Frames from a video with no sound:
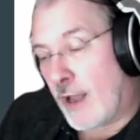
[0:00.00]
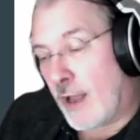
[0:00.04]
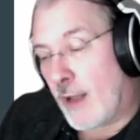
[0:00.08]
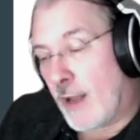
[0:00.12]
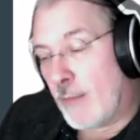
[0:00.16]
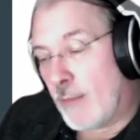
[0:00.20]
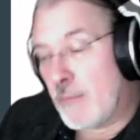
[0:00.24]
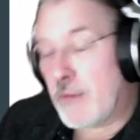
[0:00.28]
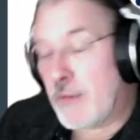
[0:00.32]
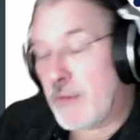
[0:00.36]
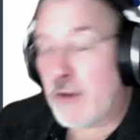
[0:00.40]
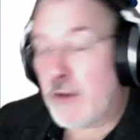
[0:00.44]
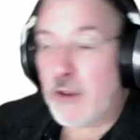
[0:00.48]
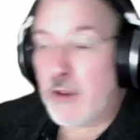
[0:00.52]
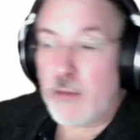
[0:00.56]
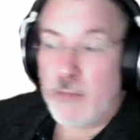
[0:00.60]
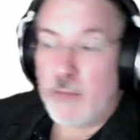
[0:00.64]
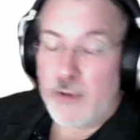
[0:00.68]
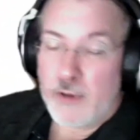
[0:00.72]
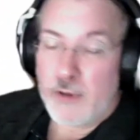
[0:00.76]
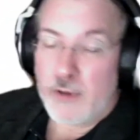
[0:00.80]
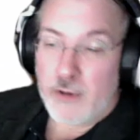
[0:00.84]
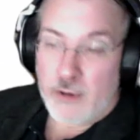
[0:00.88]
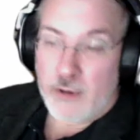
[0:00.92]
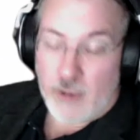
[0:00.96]
there can
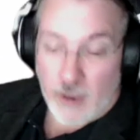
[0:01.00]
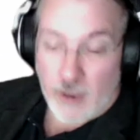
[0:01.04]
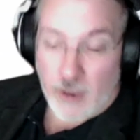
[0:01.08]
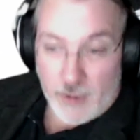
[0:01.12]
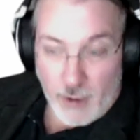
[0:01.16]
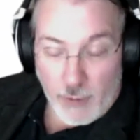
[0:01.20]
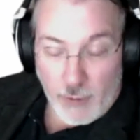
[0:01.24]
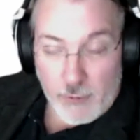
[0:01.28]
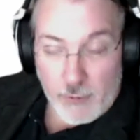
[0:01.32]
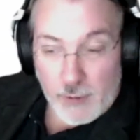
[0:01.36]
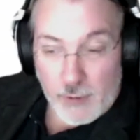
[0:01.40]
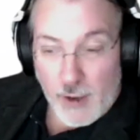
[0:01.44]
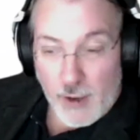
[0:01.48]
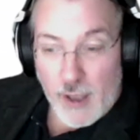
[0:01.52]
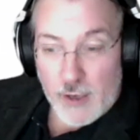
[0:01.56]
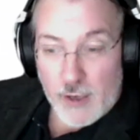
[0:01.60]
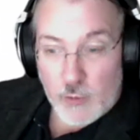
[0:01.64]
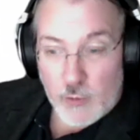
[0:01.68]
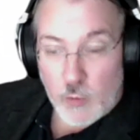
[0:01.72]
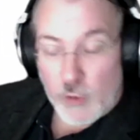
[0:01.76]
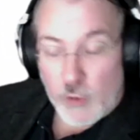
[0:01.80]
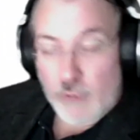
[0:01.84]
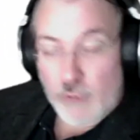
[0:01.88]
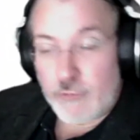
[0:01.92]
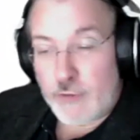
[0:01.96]
be another kind of
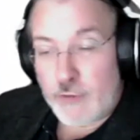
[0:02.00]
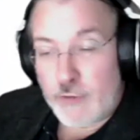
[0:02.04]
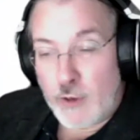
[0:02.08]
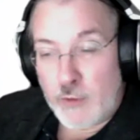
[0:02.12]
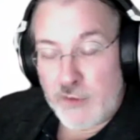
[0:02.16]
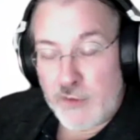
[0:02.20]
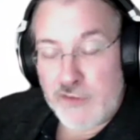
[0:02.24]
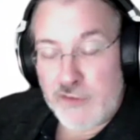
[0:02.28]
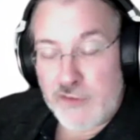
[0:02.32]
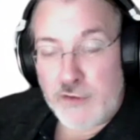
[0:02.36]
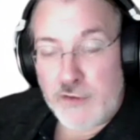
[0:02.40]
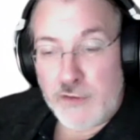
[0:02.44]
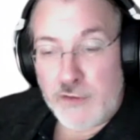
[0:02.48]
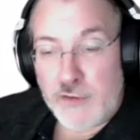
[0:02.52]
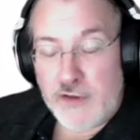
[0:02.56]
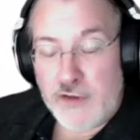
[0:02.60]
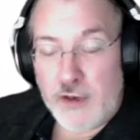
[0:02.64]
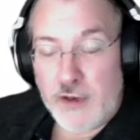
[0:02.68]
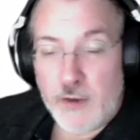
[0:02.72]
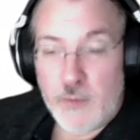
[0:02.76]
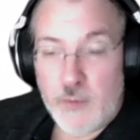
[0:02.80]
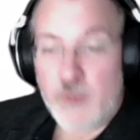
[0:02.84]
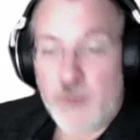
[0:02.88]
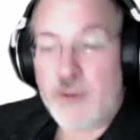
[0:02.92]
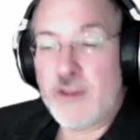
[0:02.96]
workflow
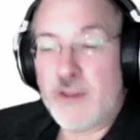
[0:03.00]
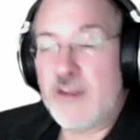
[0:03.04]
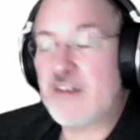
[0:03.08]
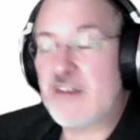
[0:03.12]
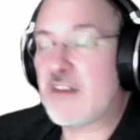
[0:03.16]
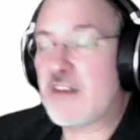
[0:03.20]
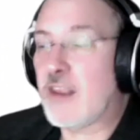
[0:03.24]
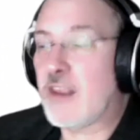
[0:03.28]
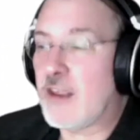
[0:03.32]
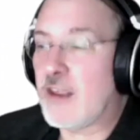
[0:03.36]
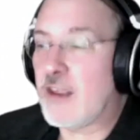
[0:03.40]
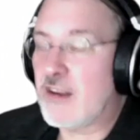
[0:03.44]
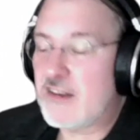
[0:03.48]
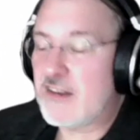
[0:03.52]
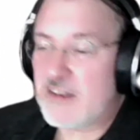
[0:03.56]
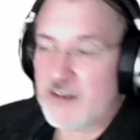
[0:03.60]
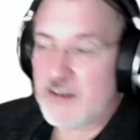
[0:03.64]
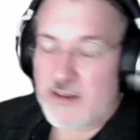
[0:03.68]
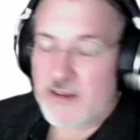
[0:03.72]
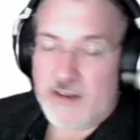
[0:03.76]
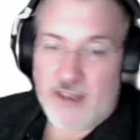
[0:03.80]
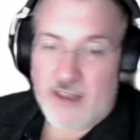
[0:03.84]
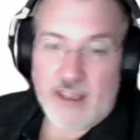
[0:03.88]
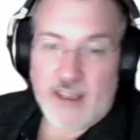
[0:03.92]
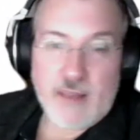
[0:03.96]
associated with these things.
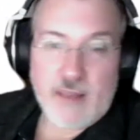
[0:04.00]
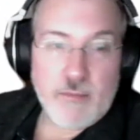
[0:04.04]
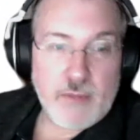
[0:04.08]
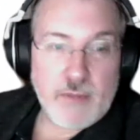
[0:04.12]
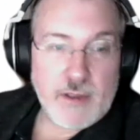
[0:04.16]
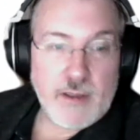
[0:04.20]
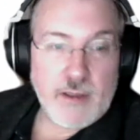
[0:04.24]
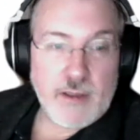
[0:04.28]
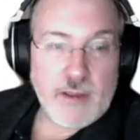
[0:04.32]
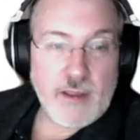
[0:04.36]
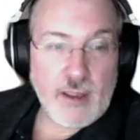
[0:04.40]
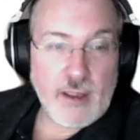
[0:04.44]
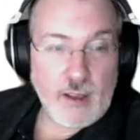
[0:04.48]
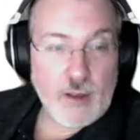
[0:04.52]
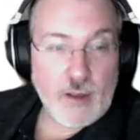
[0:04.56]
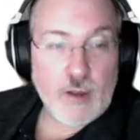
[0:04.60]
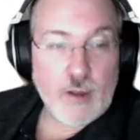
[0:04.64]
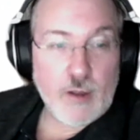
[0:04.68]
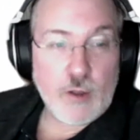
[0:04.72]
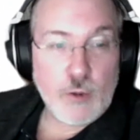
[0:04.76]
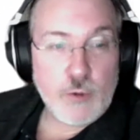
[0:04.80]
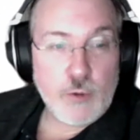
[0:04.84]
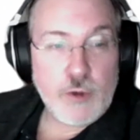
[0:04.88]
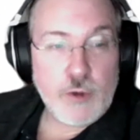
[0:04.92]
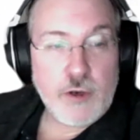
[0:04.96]
They can be
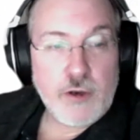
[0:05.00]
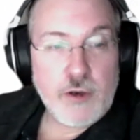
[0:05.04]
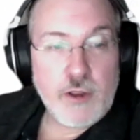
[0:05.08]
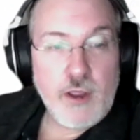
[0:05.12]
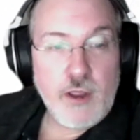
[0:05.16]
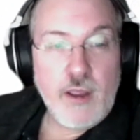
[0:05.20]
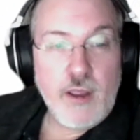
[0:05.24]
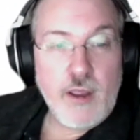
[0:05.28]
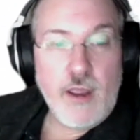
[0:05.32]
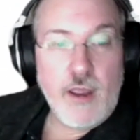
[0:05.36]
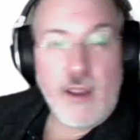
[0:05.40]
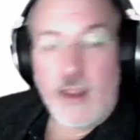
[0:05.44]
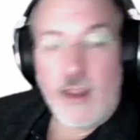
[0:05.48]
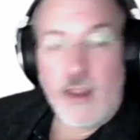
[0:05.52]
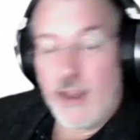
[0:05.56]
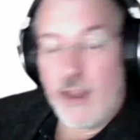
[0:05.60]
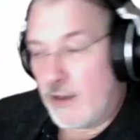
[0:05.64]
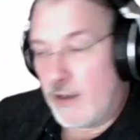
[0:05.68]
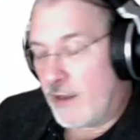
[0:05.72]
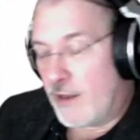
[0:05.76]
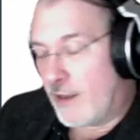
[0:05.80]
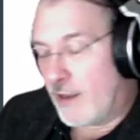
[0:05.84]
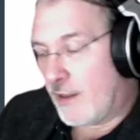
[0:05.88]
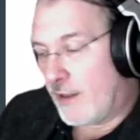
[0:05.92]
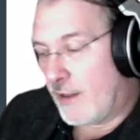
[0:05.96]
included
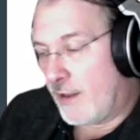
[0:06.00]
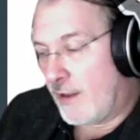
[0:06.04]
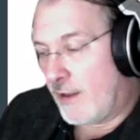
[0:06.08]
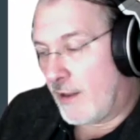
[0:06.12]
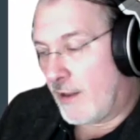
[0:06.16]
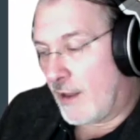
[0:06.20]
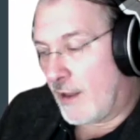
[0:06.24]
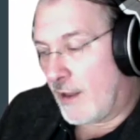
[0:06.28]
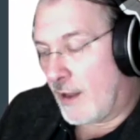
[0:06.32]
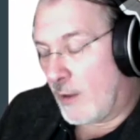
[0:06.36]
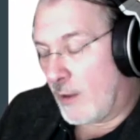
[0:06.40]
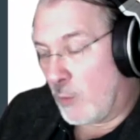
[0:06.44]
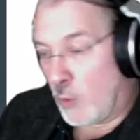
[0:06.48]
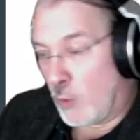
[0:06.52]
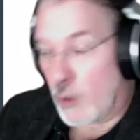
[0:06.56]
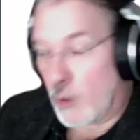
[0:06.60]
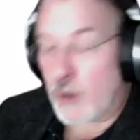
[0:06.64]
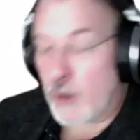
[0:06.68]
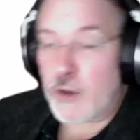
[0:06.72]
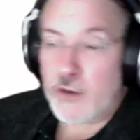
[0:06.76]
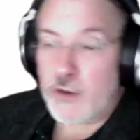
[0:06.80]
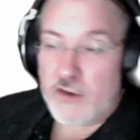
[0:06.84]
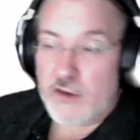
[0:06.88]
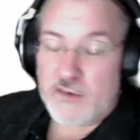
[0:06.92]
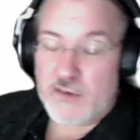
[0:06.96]
in the
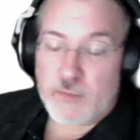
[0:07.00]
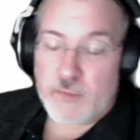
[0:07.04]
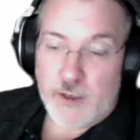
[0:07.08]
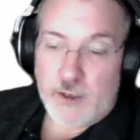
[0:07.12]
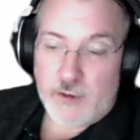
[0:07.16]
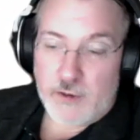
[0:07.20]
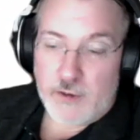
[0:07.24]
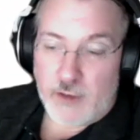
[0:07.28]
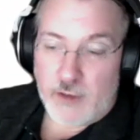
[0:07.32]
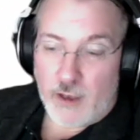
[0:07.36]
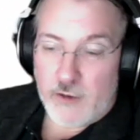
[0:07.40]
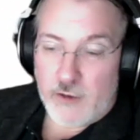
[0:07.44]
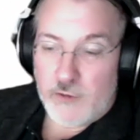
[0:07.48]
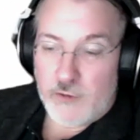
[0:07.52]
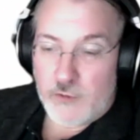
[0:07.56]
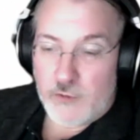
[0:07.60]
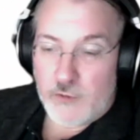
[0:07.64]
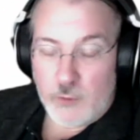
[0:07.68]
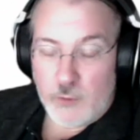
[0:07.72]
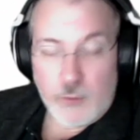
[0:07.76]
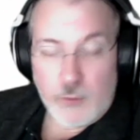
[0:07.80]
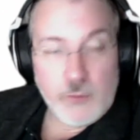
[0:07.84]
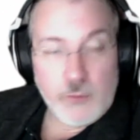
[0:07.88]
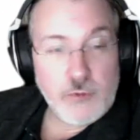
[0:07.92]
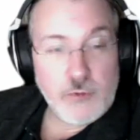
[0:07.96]
work that's being done
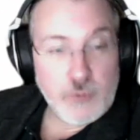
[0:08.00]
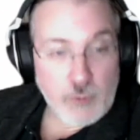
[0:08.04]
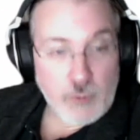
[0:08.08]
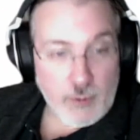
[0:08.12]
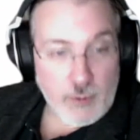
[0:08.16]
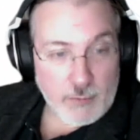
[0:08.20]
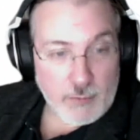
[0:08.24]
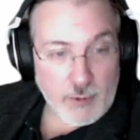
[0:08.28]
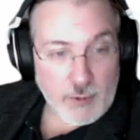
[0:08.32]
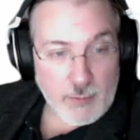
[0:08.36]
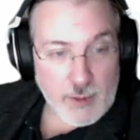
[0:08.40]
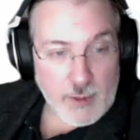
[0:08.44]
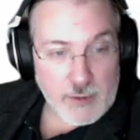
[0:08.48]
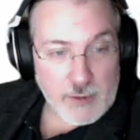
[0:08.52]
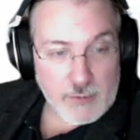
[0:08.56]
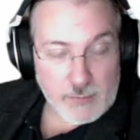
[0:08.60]
to implement.